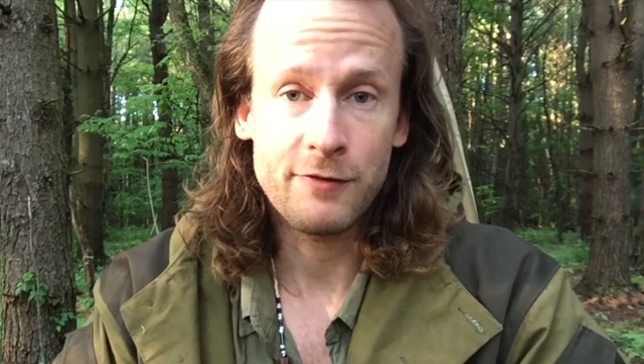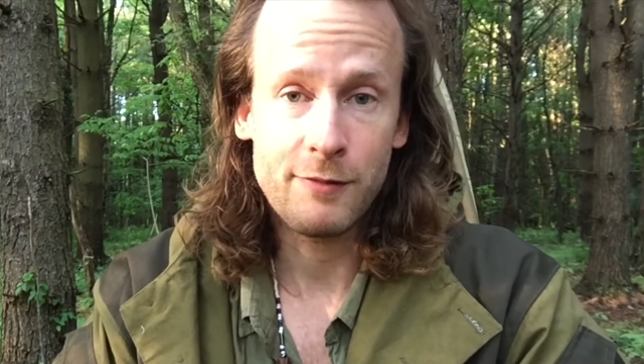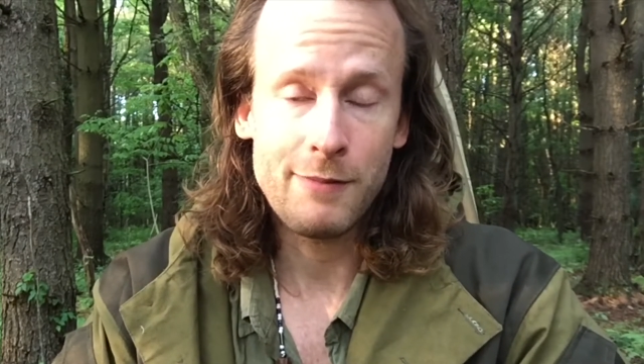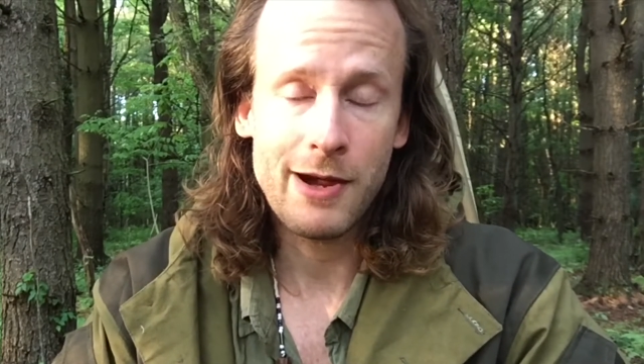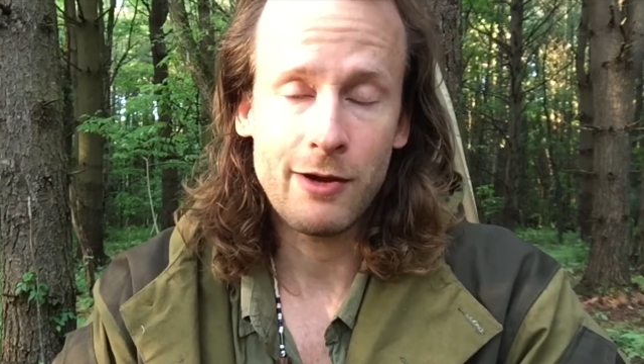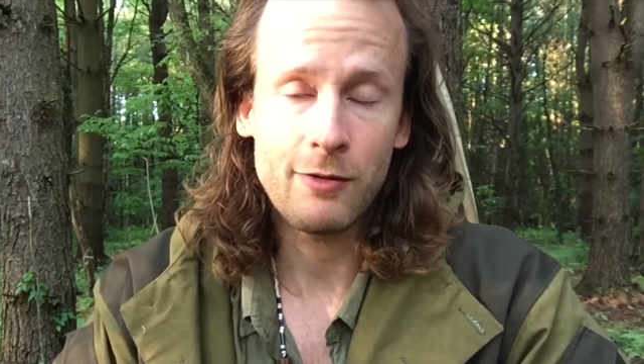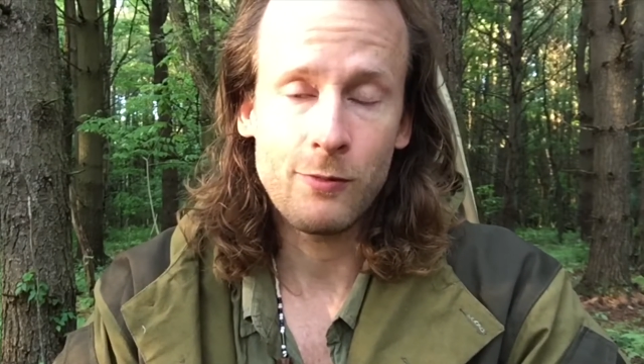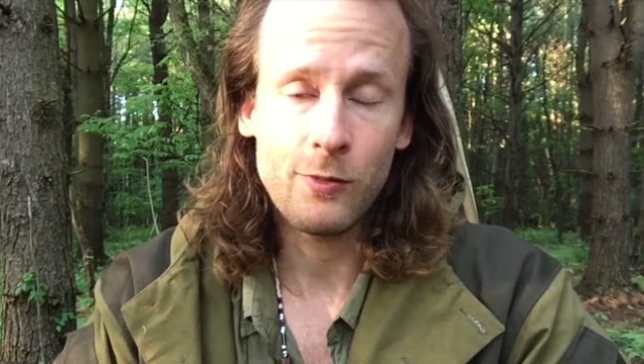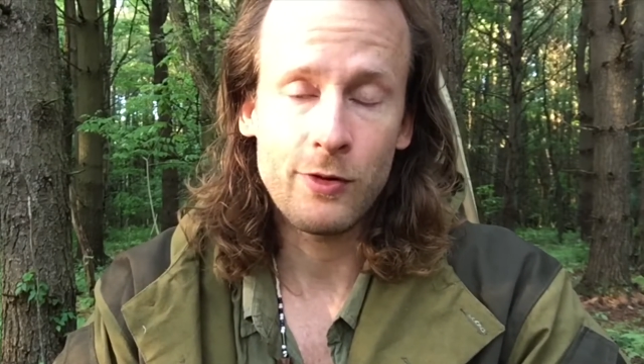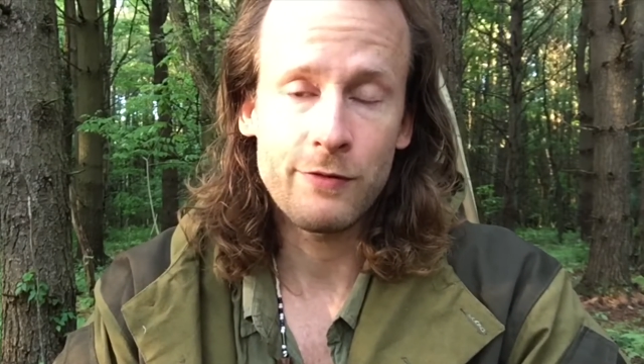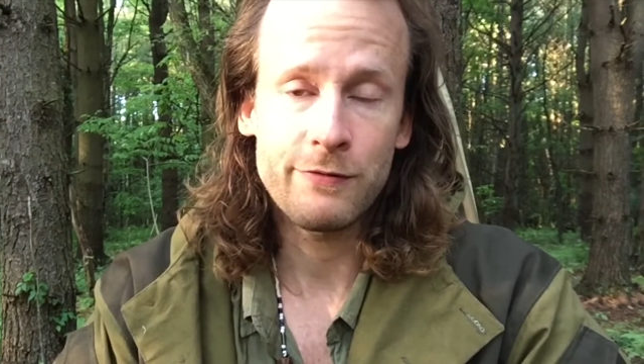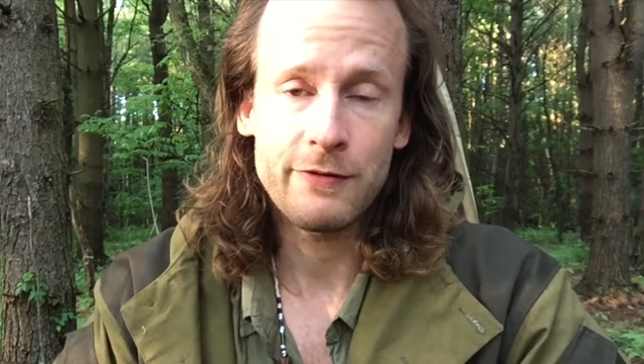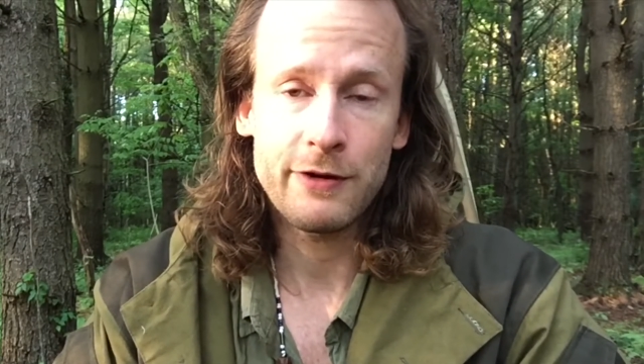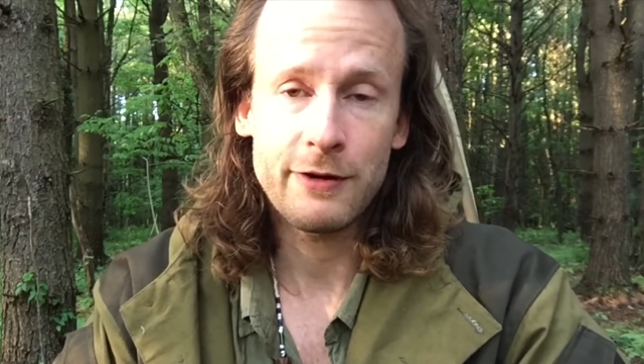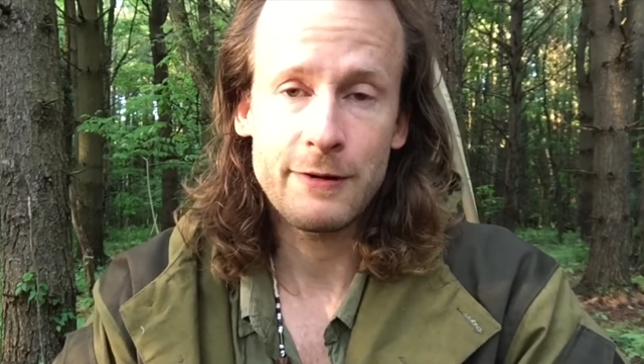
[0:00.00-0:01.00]
mountain
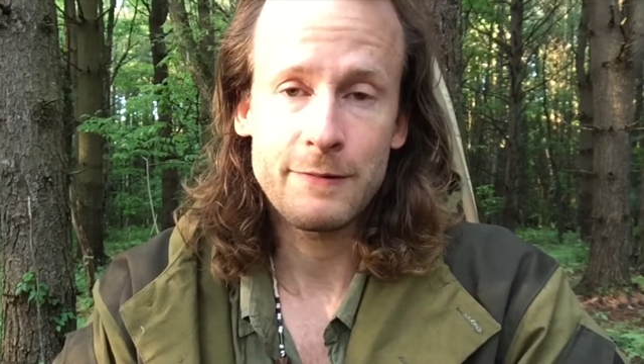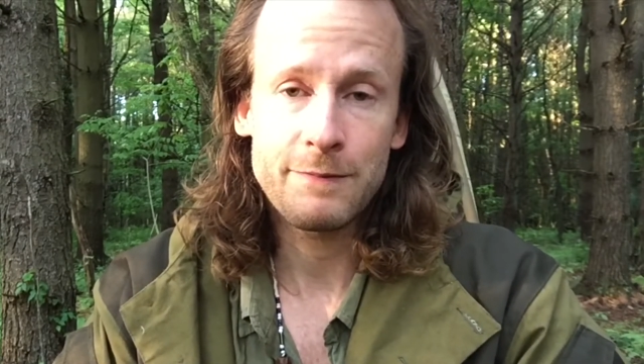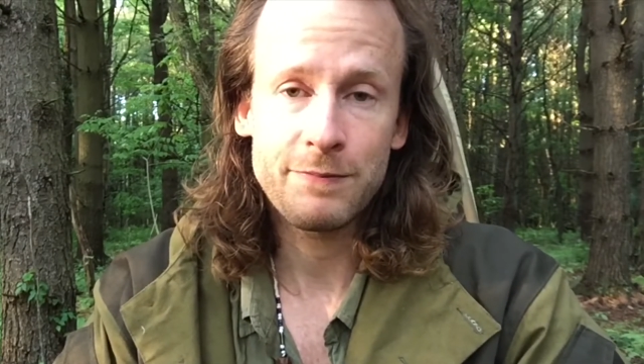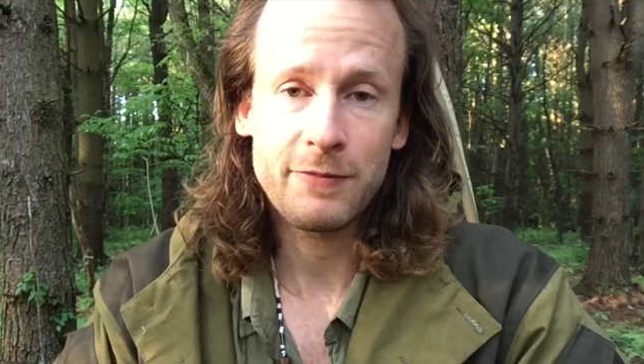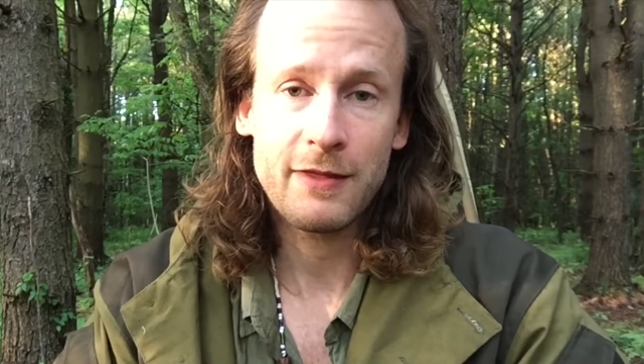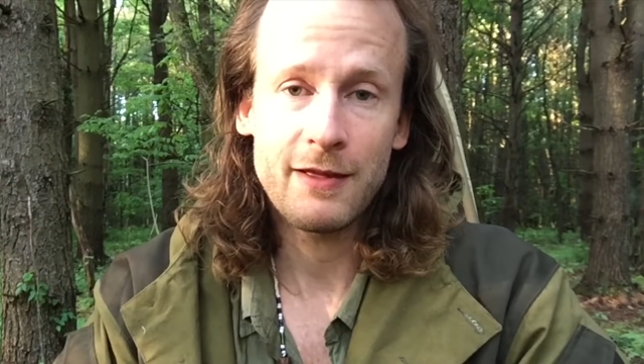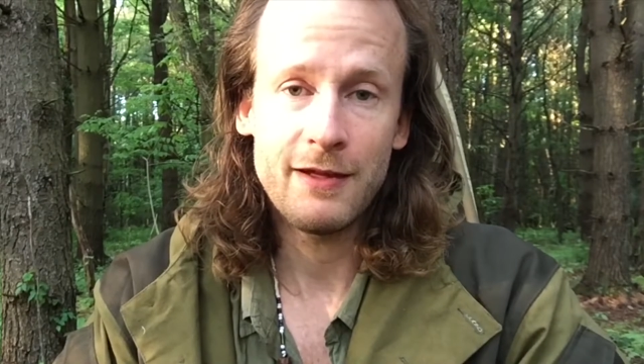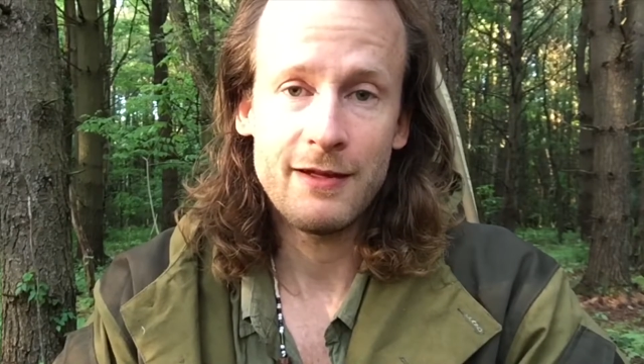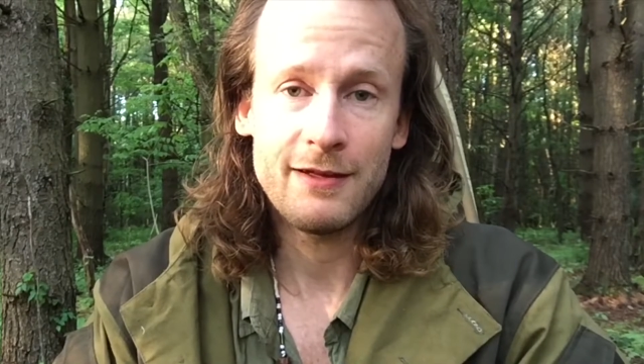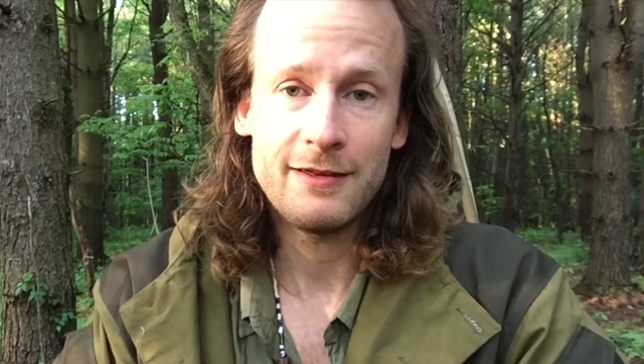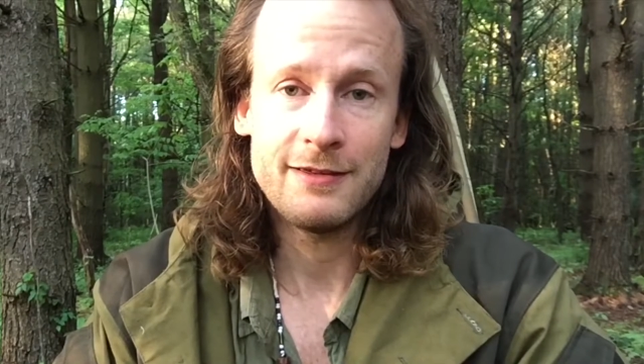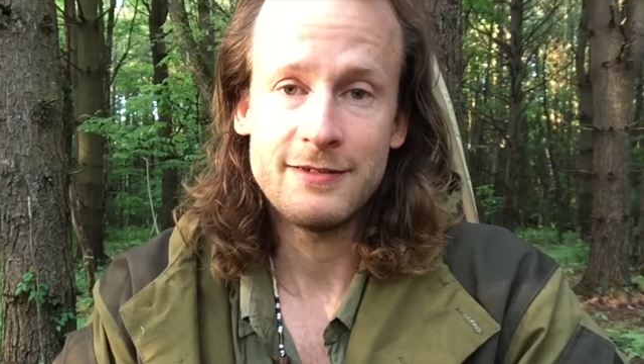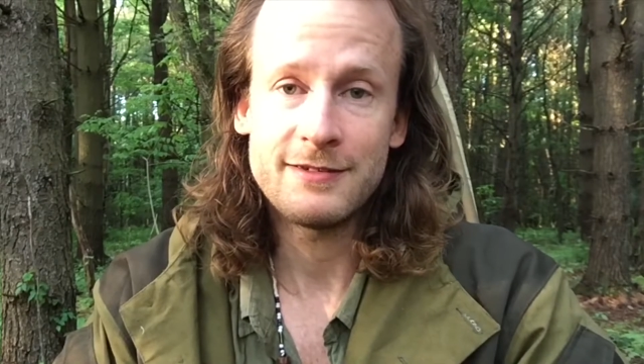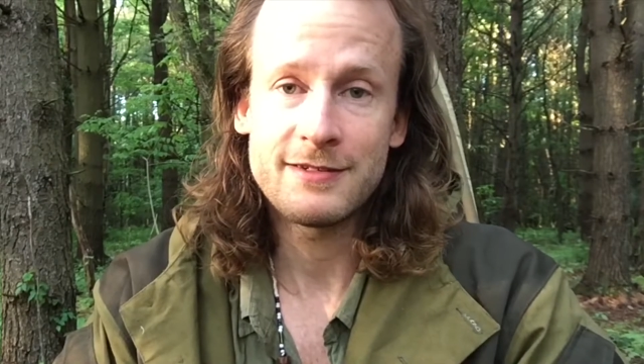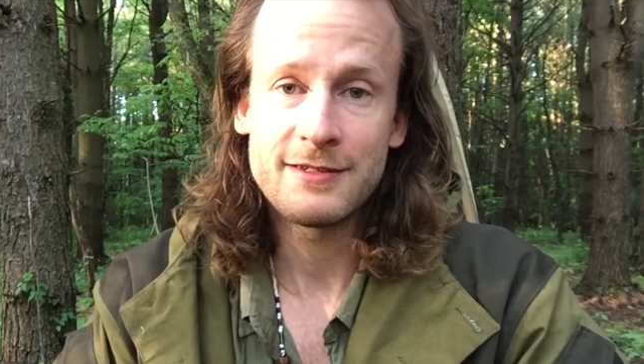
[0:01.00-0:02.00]
warfare,
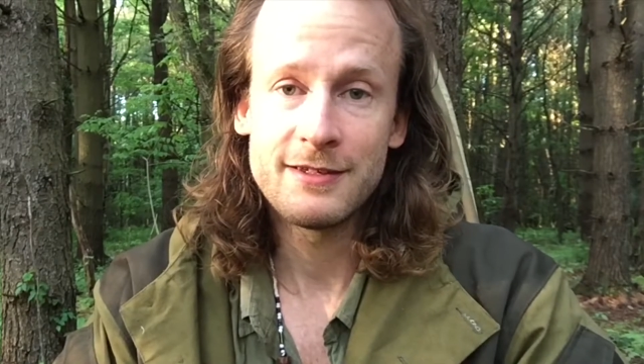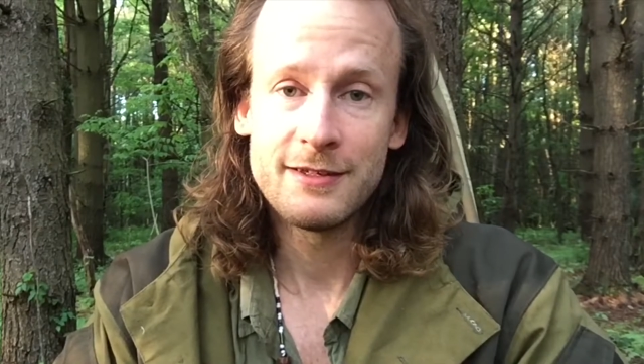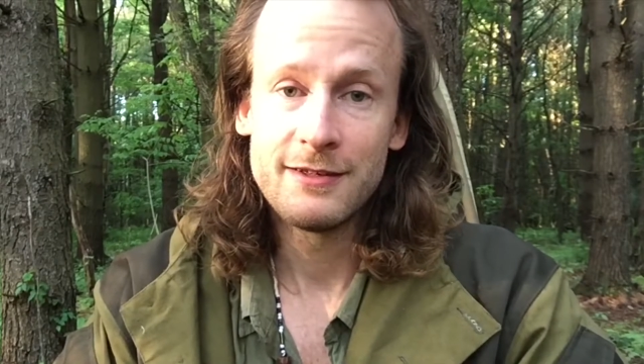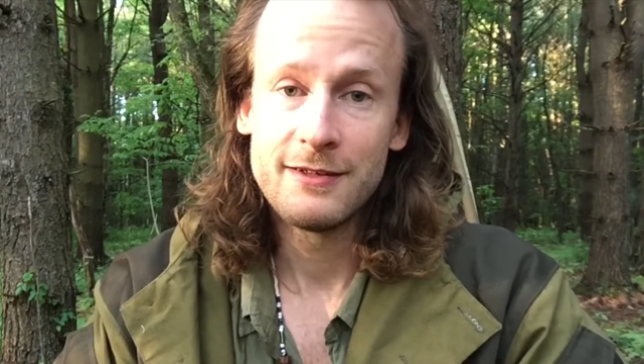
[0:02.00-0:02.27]
and